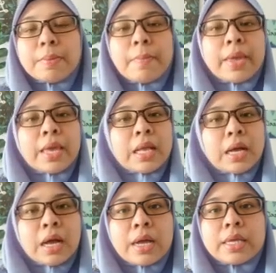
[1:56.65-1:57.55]

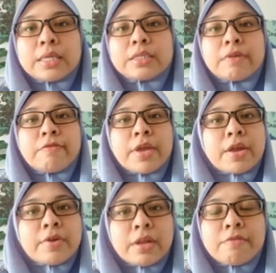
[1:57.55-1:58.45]
mega is a
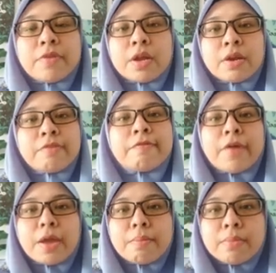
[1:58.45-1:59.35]
very
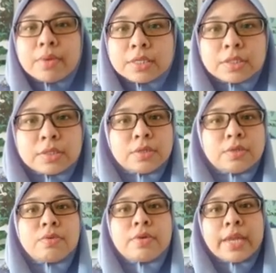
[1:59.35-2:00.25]
famous
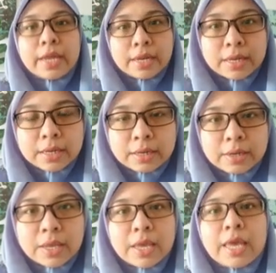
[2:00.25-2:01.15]
unit.
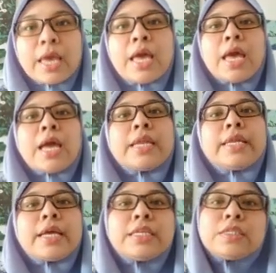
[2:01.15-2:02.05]
Okay,
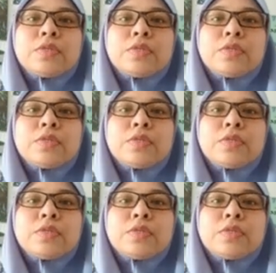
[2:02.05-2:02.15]
that's